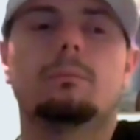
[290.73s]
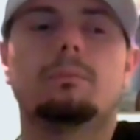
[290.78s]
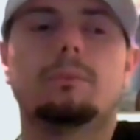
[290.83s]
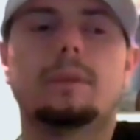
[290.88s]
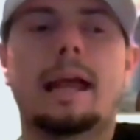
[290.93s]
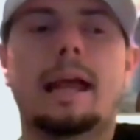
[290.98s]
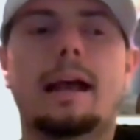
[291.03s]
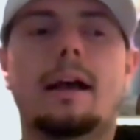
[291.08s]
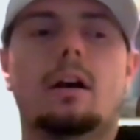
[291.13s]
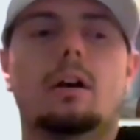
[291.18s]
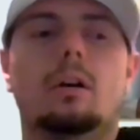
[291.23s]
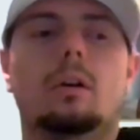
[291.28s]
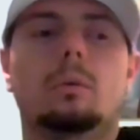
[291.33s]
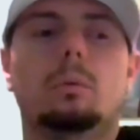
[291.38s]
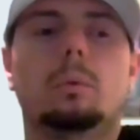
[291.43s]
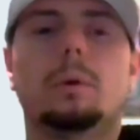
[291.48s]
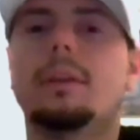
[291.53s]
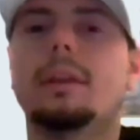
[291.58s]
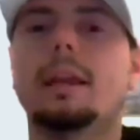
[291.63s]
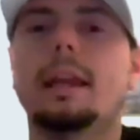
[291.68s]
Now,
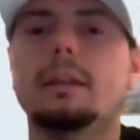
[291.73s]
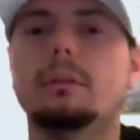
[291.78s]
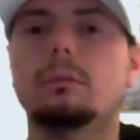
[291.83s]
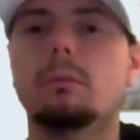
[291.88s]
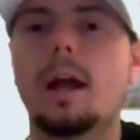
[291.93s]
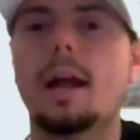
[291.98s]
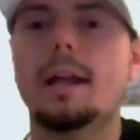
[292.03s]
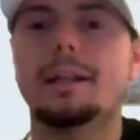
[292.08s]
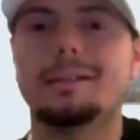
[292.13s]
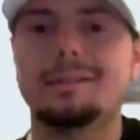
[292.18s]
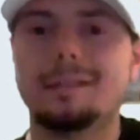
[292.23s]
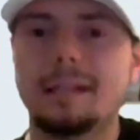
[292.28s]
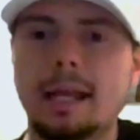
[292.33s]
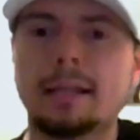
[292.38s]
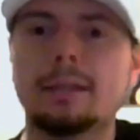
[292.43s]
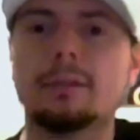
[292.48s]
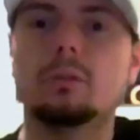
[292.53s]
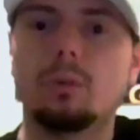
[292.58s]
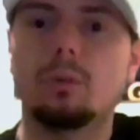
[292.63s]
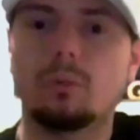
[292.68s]
with Sandy Ryan, she
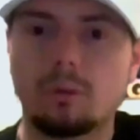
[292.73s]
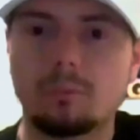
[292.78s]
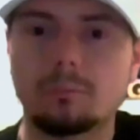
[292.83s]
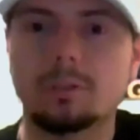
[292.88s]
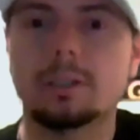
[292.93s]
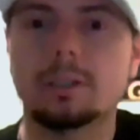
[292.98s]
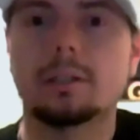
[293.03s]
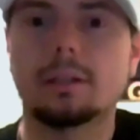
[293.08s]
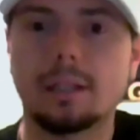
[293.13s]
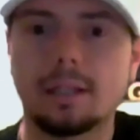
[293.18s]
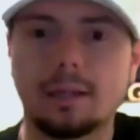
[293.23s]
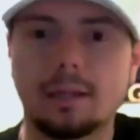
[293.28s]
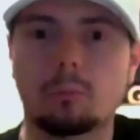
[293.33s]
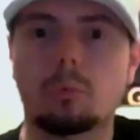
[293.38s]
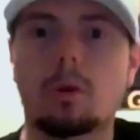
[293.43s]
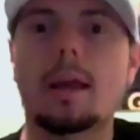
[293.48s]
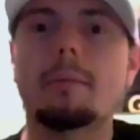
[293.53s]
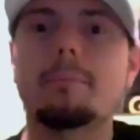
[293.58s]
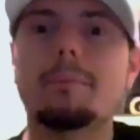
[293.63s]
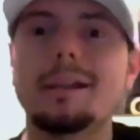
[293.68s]
had to do some good things.
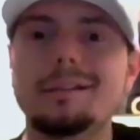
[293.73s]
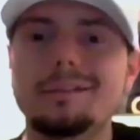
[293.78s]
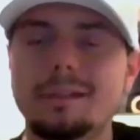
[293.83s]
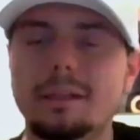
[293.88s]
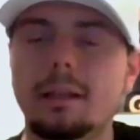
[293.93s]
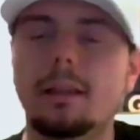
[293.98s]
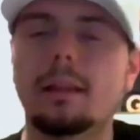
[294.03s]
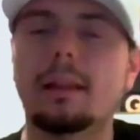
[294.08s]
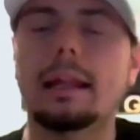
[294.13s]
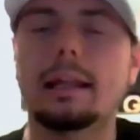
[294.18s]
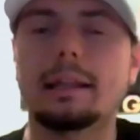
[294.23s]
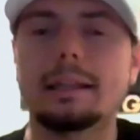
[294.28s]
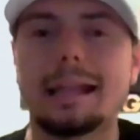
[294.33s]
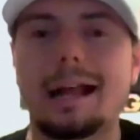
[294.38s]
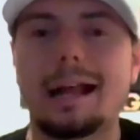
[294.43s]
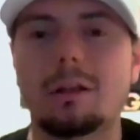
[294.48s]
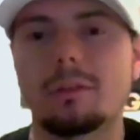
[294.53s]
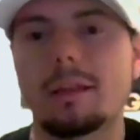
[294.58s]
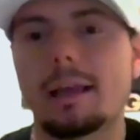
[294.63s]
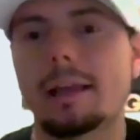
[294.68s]
Well, I mentioned standing
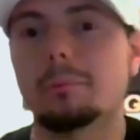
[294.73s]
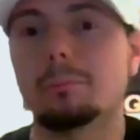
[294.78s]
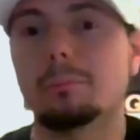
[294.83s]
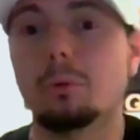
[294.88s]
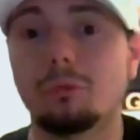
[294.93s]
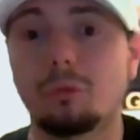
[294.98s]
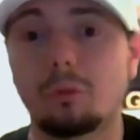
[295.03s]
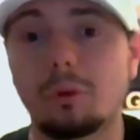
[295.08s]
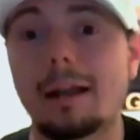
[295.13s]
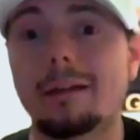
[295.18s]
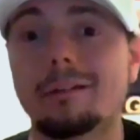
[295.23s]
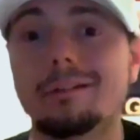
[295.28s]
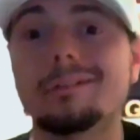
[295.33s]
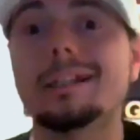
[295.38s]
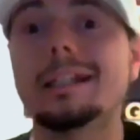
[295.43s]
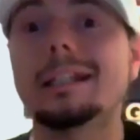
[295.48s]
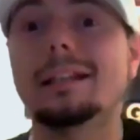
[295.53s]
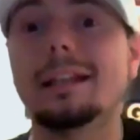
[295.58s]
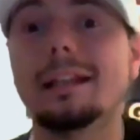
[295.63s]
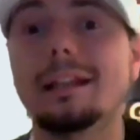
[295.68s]
outside and moving around, and
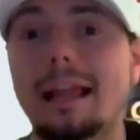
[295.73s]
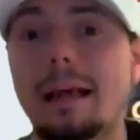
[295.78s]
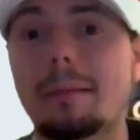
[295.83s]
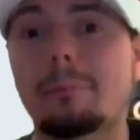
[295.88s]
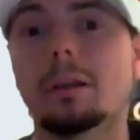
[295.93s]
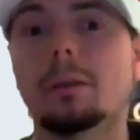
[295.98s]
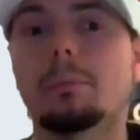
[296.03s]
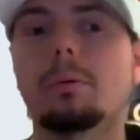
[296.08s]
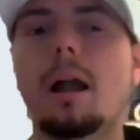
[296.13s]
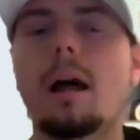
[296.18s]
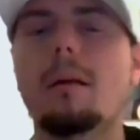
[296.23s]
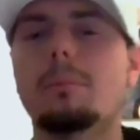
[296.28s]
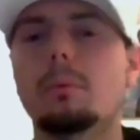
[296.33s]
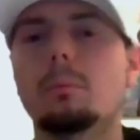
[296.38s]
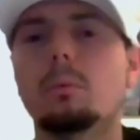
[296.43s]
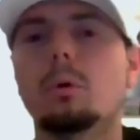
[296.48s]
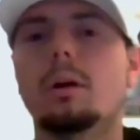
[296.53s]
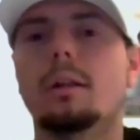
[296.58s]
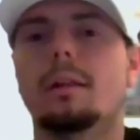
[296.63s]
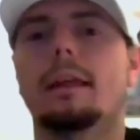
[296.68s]
she did that. But the
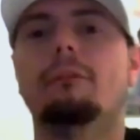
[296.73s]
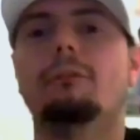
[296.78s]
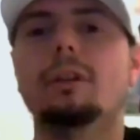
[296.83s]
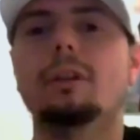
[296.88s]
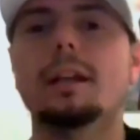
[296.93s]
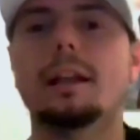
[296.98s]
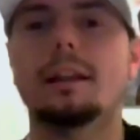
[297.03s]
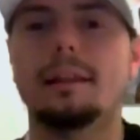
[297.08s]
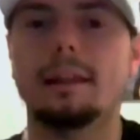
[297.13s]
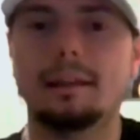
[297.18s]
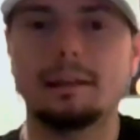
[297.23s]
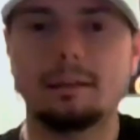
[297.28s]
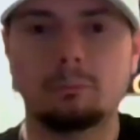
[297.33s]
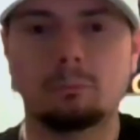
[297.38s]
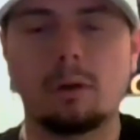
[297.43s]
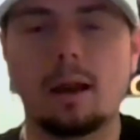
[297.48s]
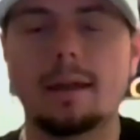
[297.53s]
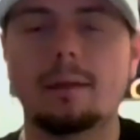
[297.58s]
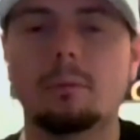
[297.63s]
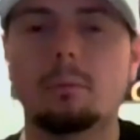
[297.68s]
problem was, I feel like Sandy
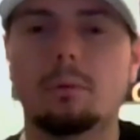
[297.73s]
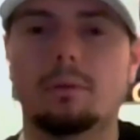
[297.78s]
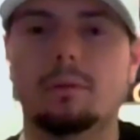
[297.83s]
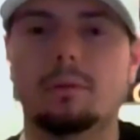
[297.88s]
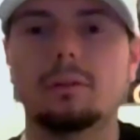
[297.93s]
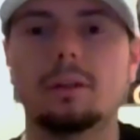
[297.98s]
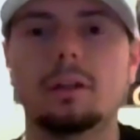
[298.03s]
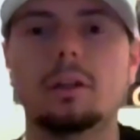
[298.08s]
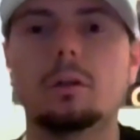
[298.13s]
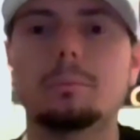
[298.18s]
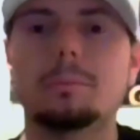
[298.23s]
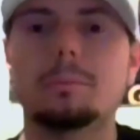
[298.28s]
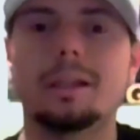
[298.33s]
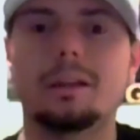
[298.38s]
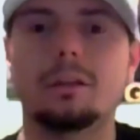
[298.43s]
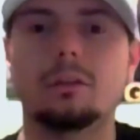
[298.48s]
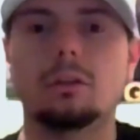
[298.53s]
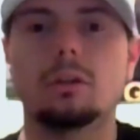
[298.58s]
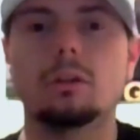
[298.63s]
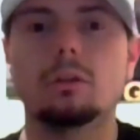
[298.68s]
Ryan was a little
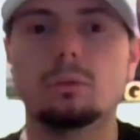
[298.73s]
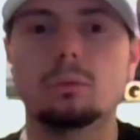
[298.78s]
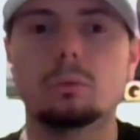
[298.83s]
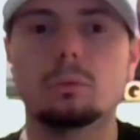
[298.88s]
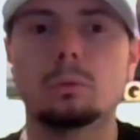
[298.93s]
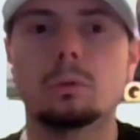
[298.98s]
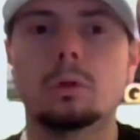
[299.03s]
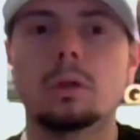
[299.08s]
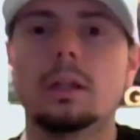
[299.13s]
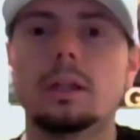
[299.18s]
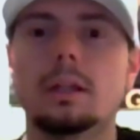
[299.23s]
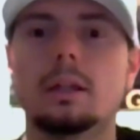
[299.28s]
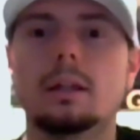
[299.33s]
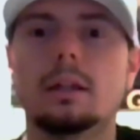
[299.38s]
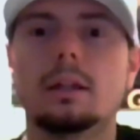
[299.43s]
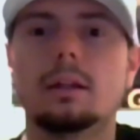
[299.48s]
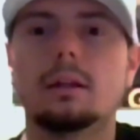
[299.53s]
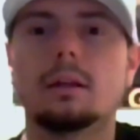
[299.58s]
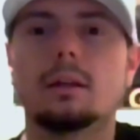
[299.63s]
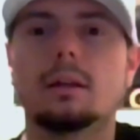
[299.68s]
bit too
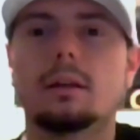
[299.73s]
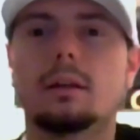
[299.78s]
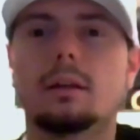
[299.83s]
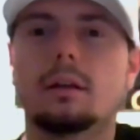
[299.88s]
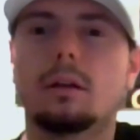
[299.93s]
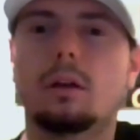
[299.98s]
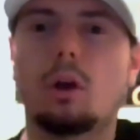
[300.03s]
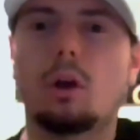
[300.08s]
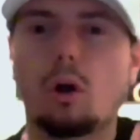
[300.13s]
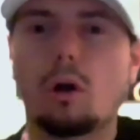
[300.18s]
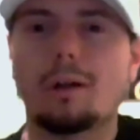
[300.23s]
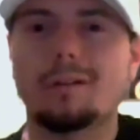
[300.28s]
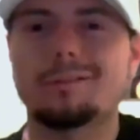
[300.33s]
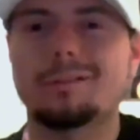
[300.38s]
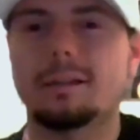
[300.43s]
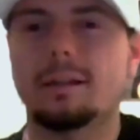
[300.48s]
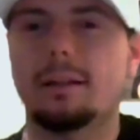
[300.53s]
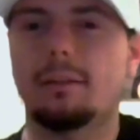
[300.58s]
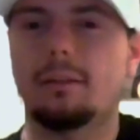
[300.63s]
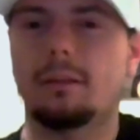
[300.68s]

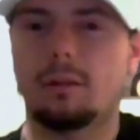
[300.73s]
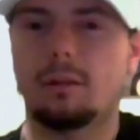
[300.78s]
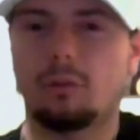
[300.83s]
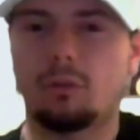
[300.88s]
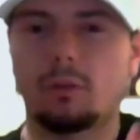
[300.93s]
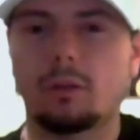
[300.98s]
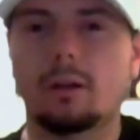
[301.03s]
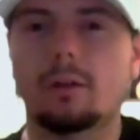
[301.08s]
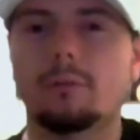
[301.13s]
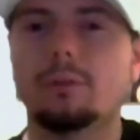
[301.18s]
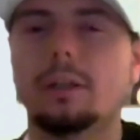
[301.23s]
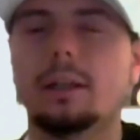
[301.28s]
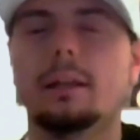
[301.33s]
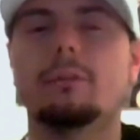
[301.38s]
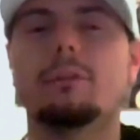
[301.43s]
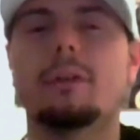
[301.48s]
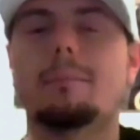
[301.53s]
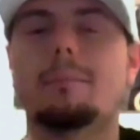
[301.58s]
cautious, conservative.